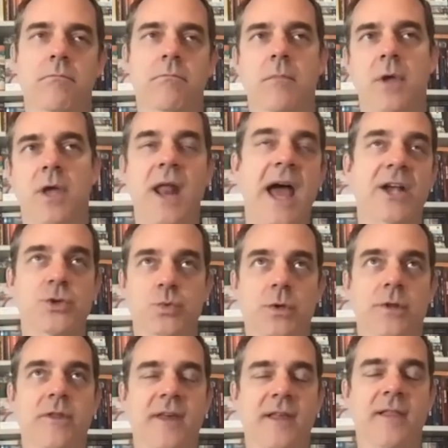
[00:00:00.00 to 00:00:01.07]
actual
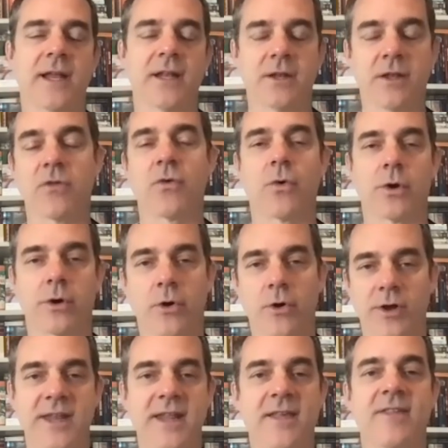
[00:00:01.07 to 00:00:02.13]
say like disorder or
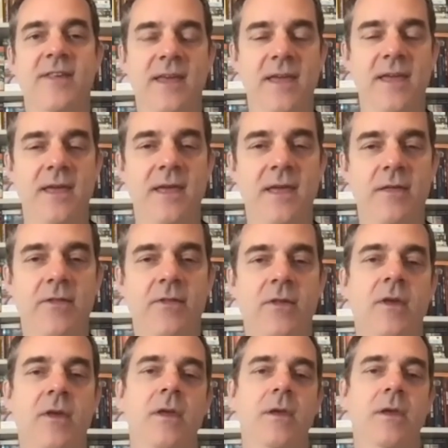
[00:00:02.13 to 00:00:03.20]
dis-ease,
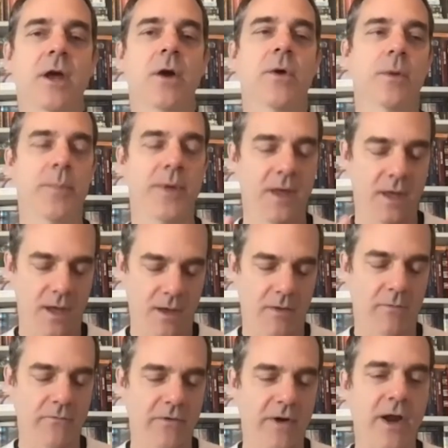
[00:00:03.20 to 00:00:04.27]
you know, it'll be a
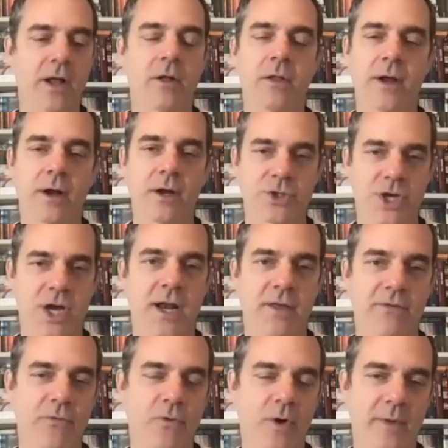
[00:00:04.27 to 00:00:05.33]
very clear Chinese
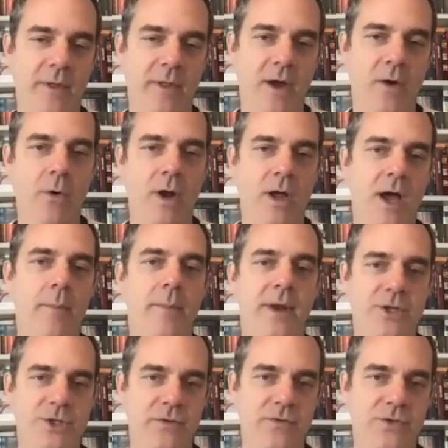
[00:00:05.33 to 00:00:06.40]
formula or a
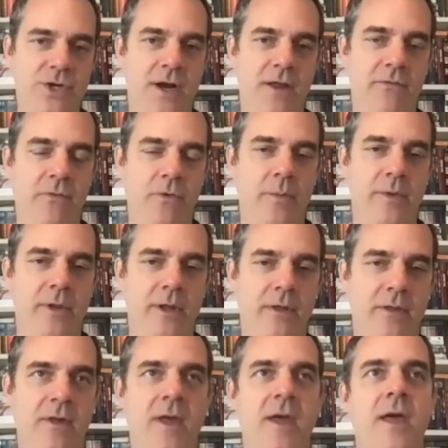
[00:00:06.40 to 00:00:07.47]
combination of Chinese
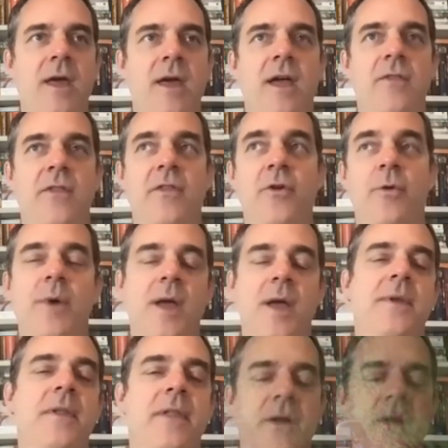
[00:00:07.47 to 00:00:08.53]
formulas. And then there might be like